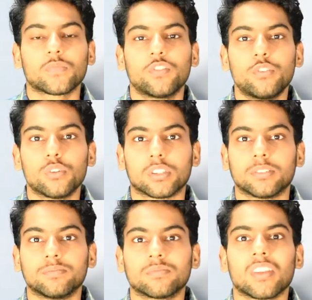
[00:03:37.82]
Fourth,
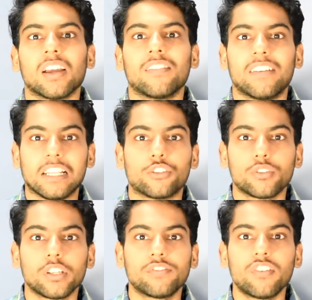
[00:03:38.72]
while
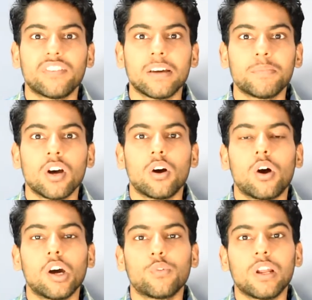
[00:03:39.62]
shooting for web
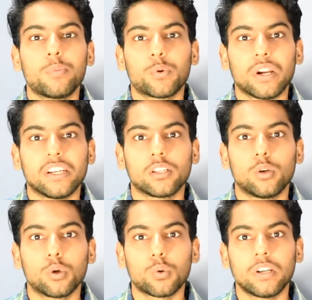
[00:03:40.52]
or while providing
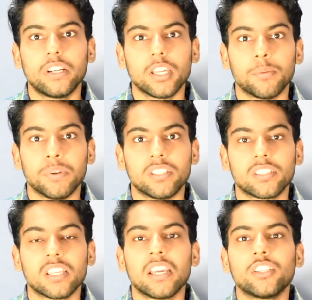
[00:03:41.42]
low quality
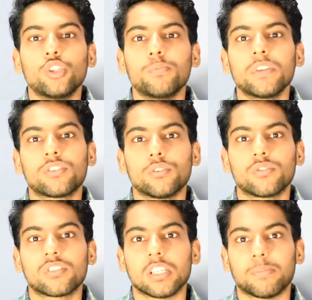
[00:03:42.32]
images, you must
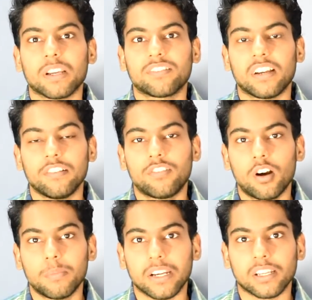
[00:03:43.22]
use JPEG file
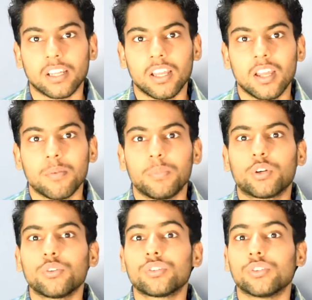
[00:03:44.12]
format,
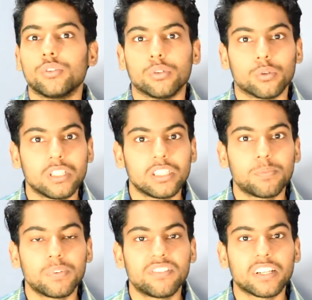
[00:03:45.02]
because you don't need the
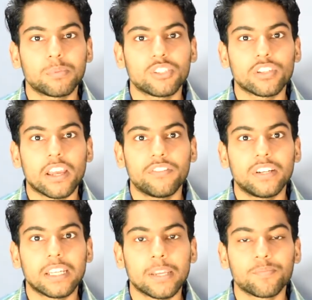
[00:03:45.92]
perfect picture every
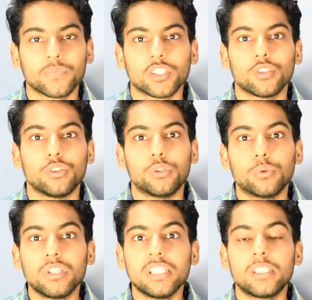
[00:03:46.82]
time, you
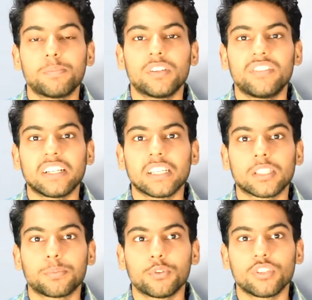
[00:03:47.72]
don't need the perfect
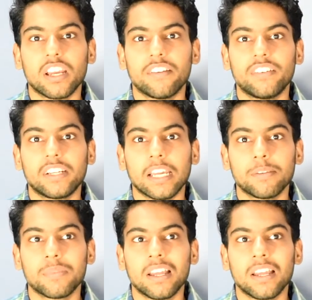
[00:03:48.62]
exposure every time,